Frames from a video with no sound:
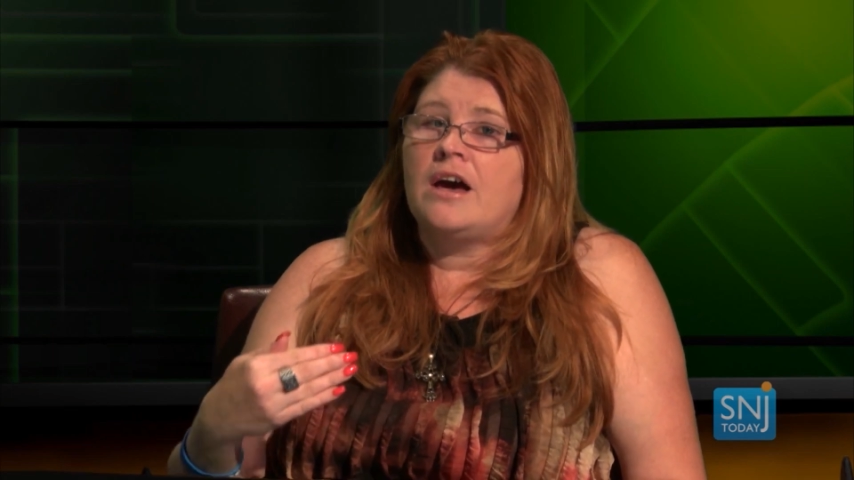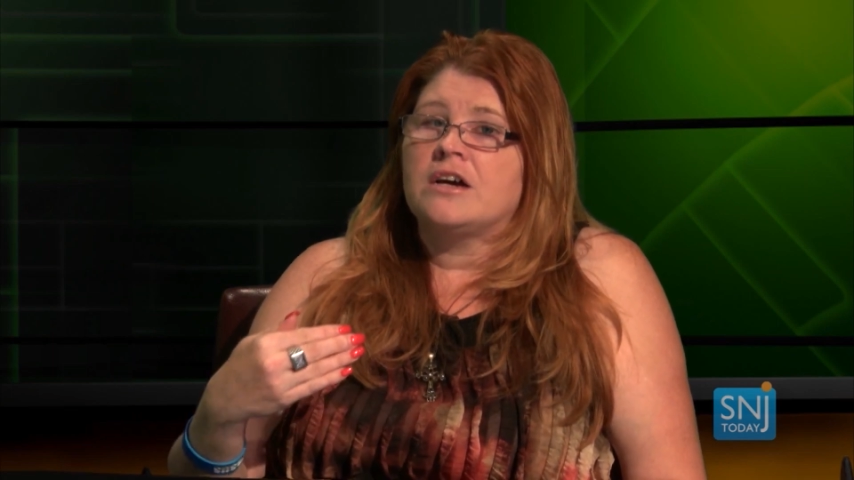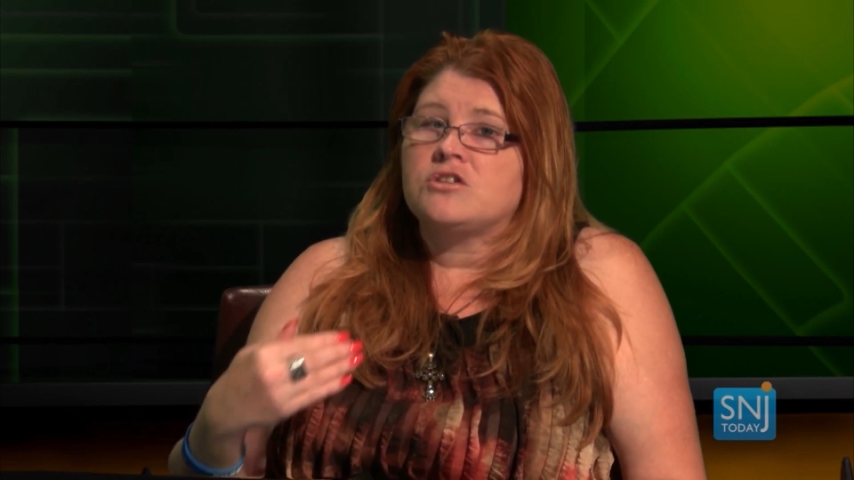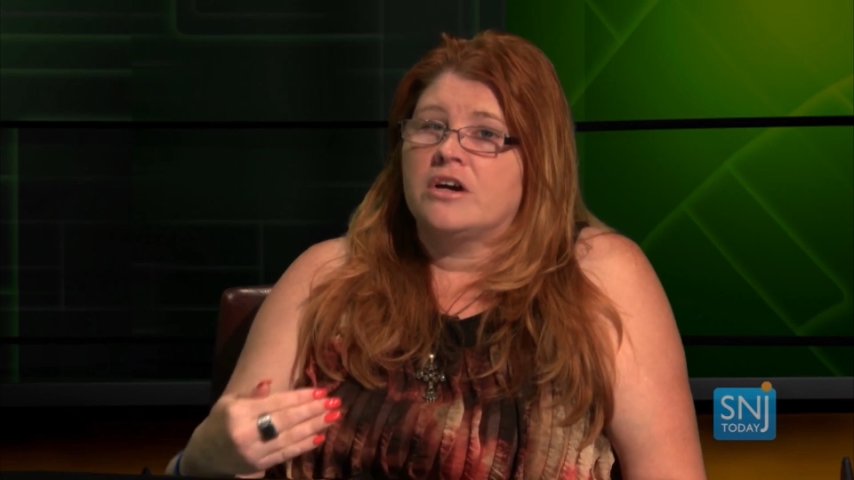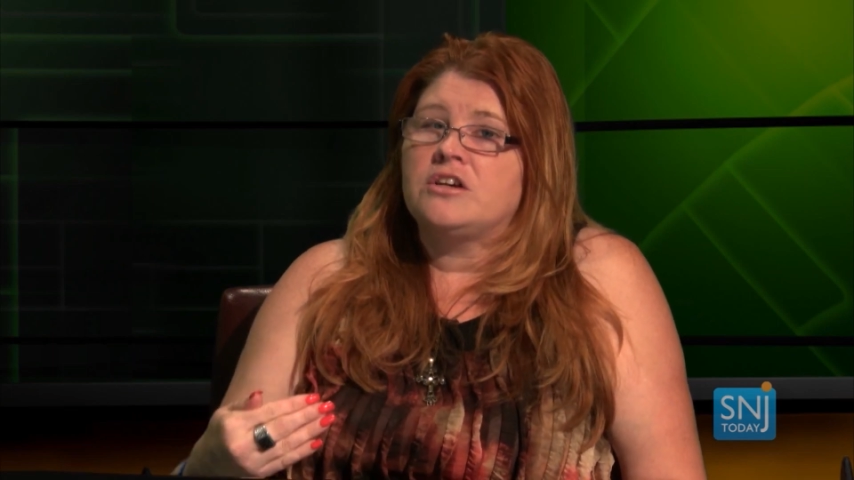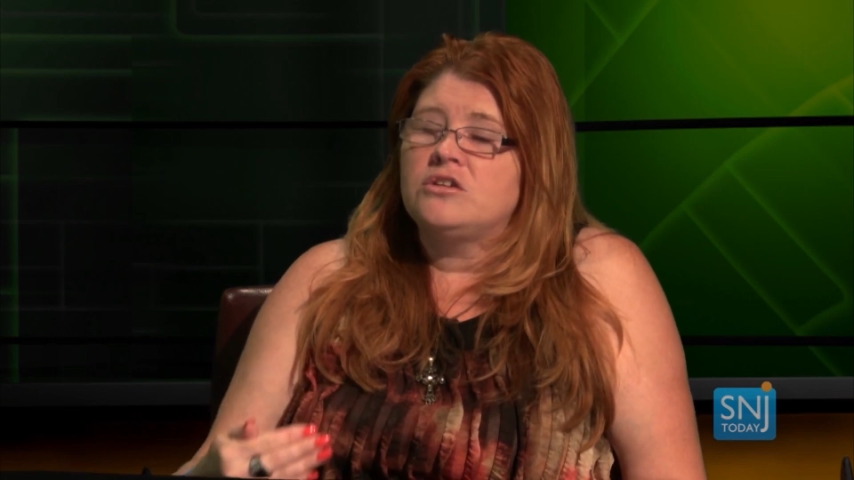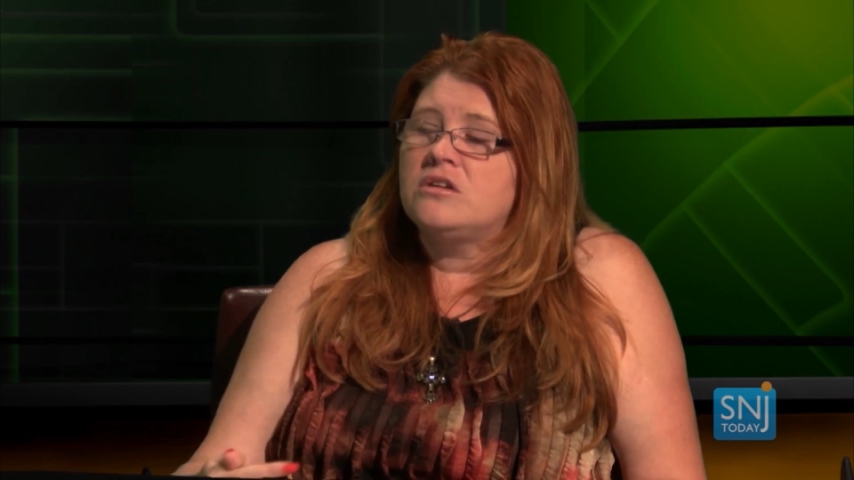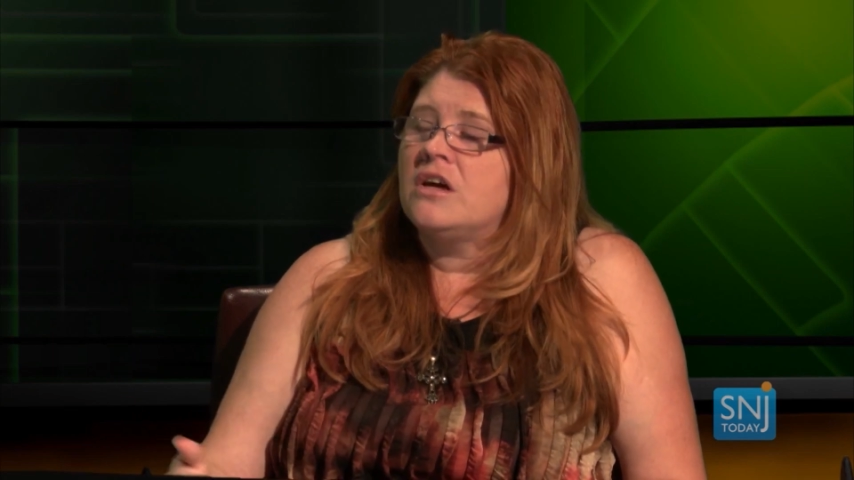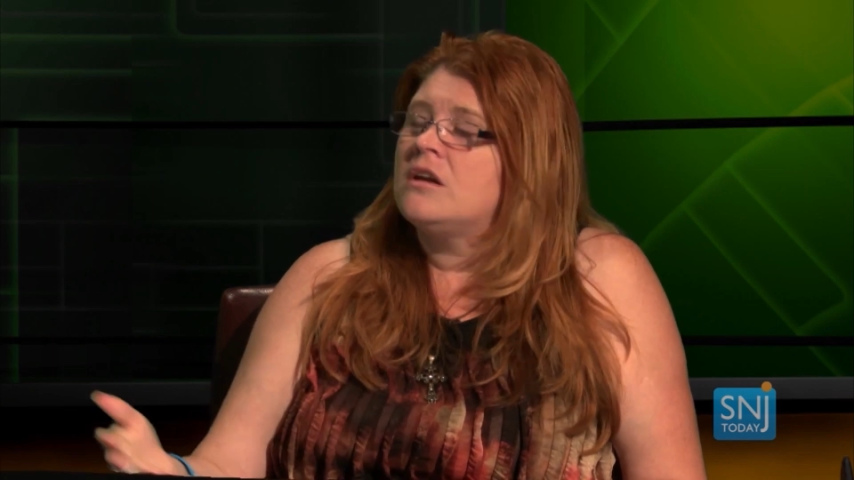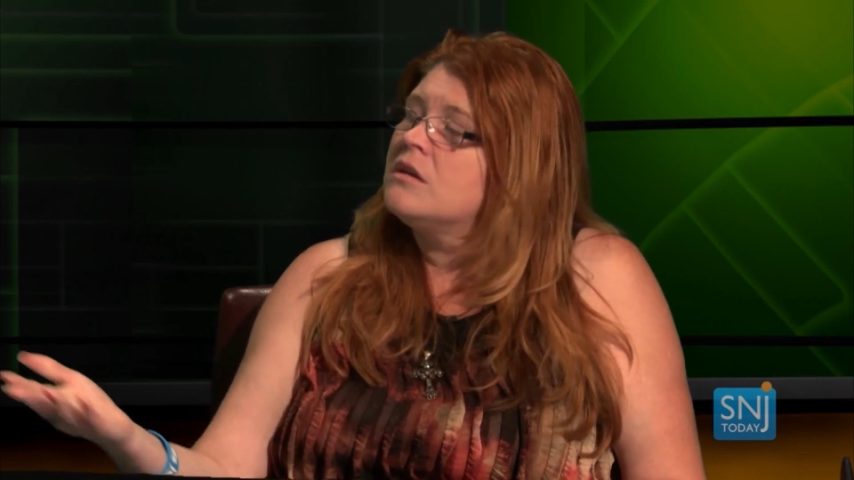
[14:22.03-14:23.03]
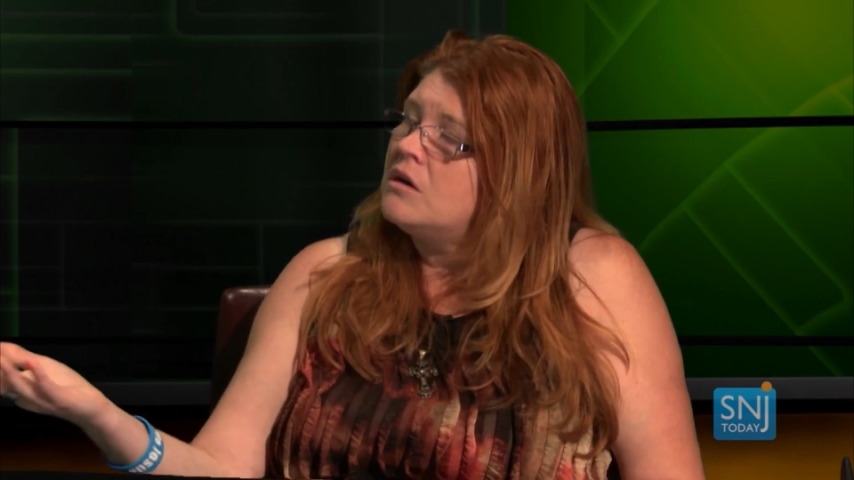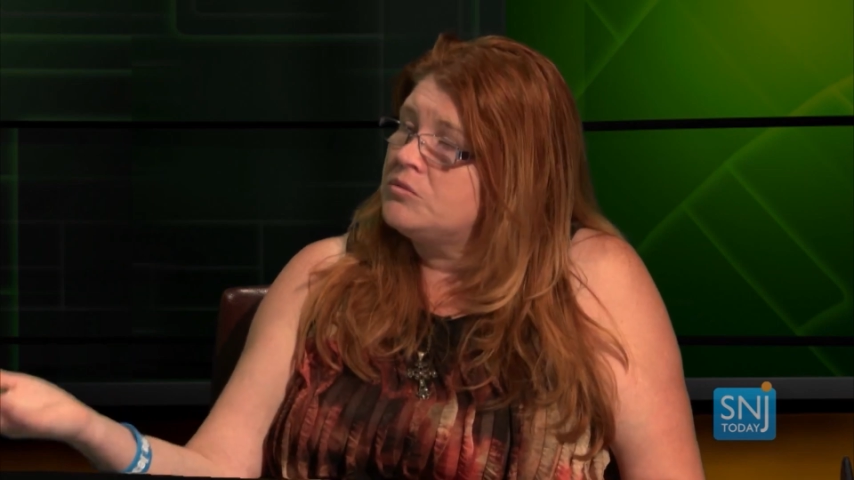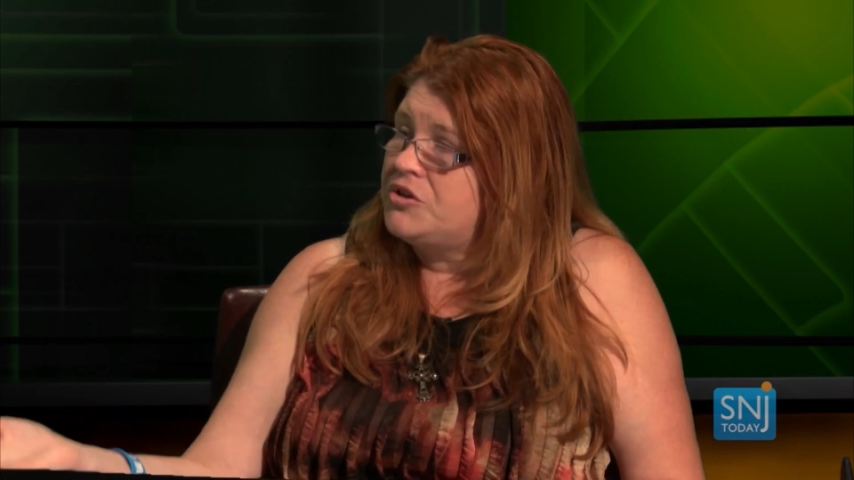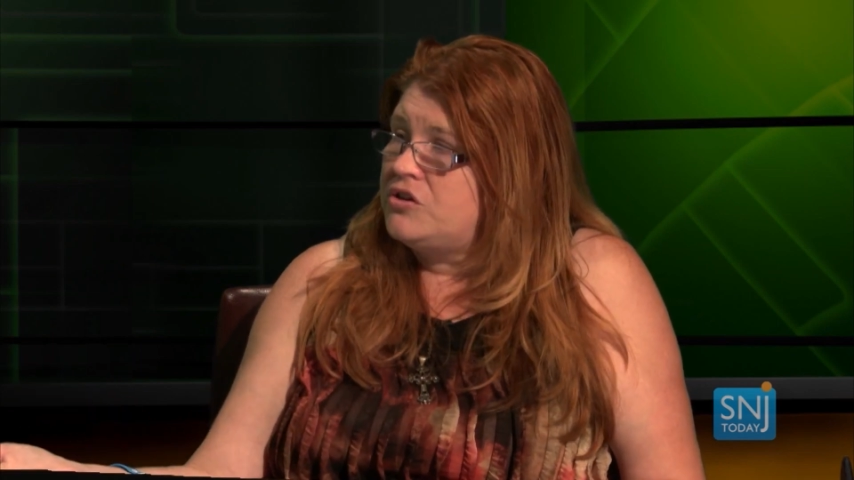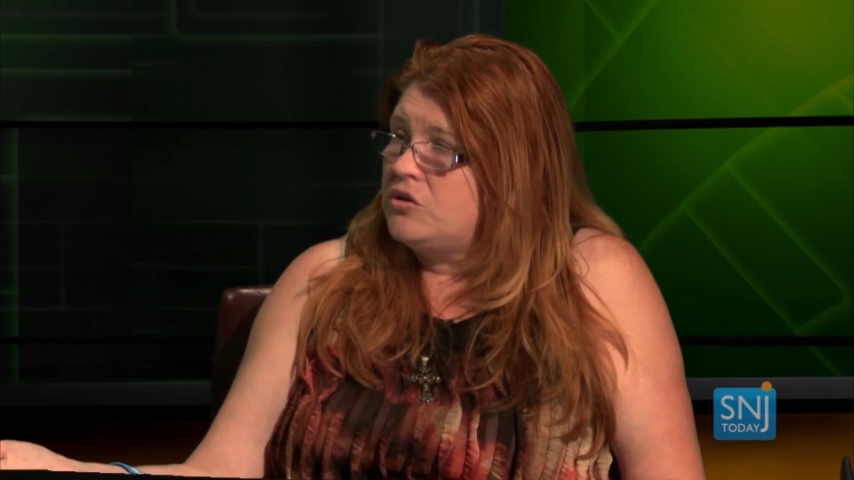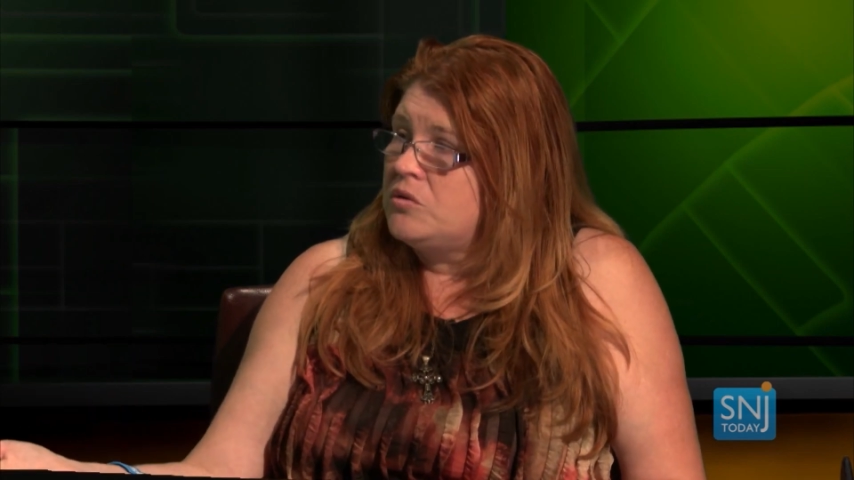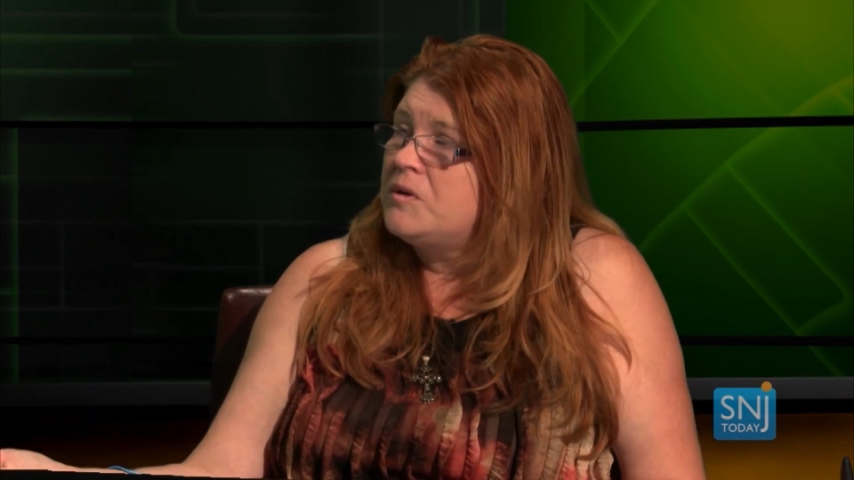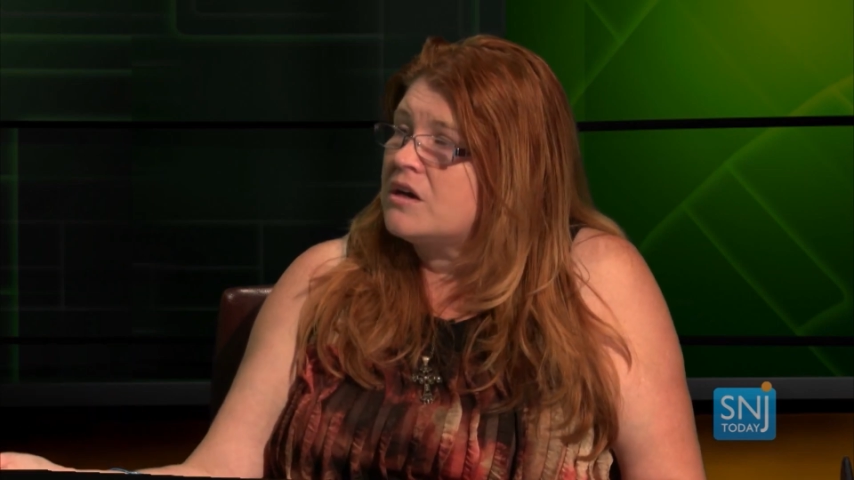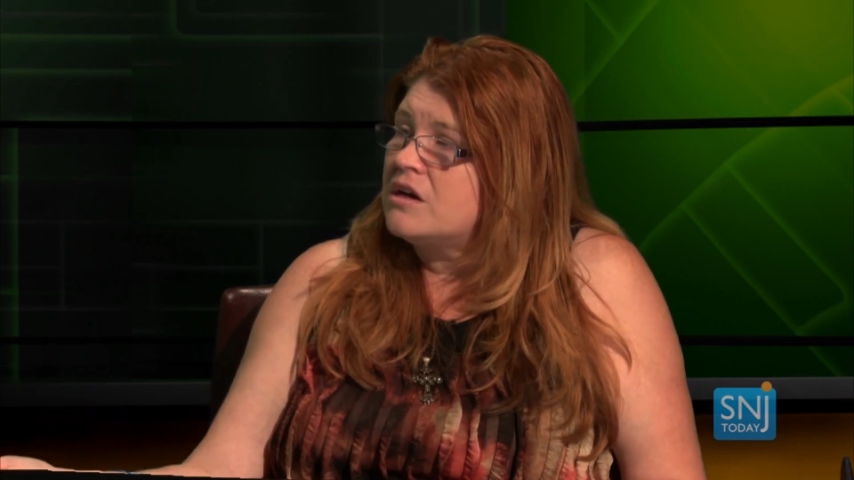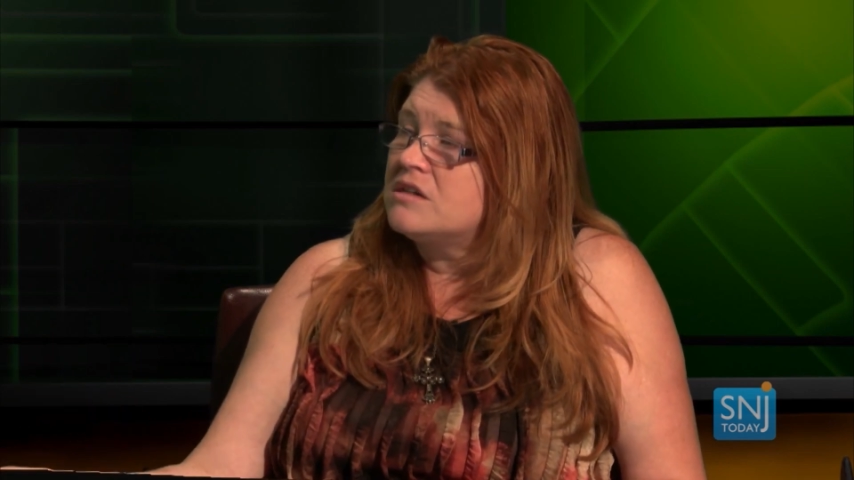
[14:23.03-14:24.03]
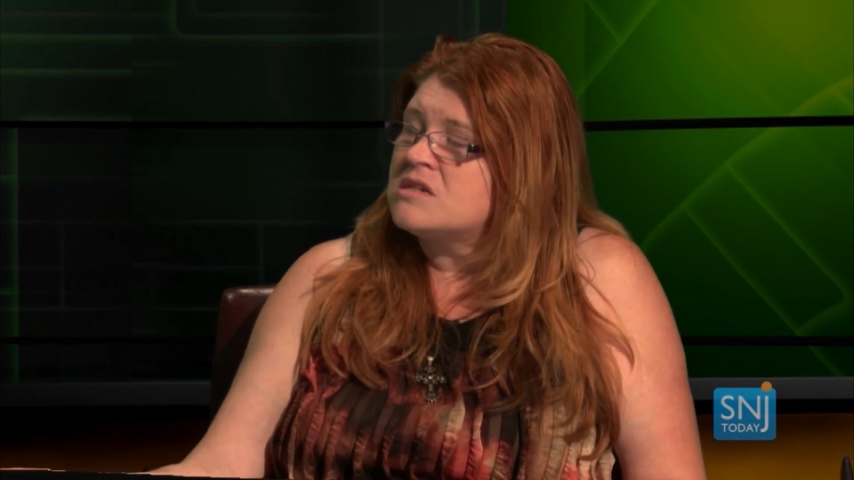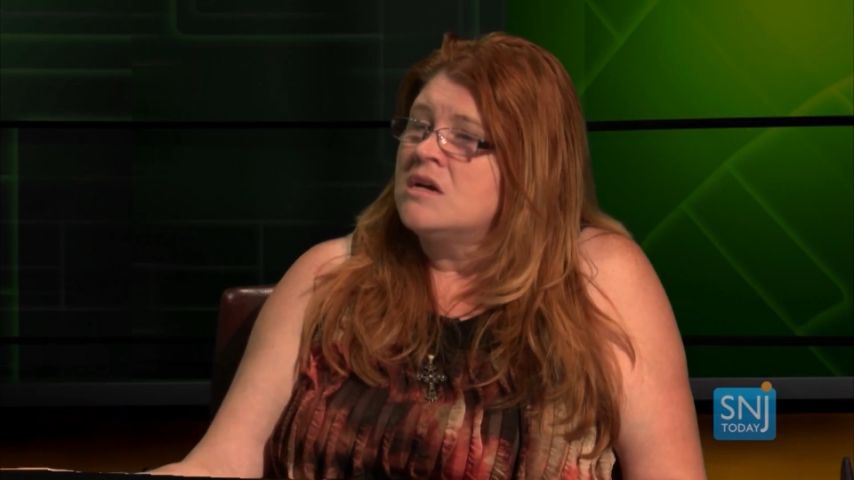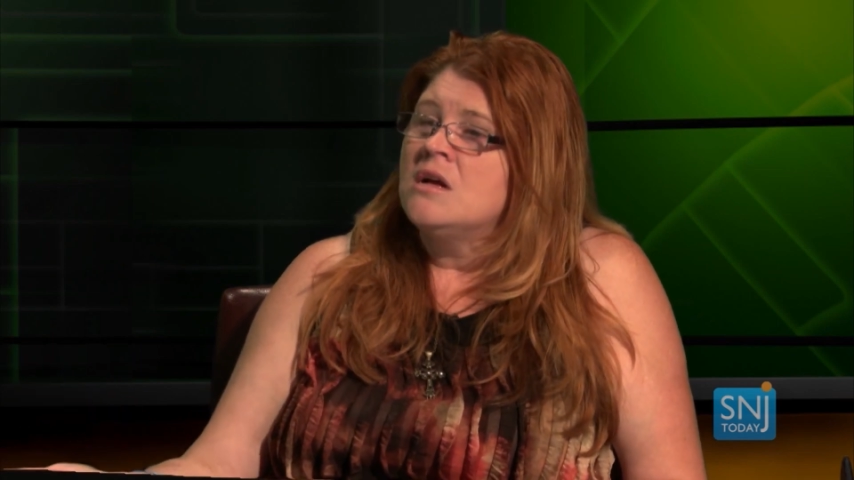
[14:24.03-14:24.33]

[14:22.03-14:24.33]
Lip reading: I try to do that along with you, because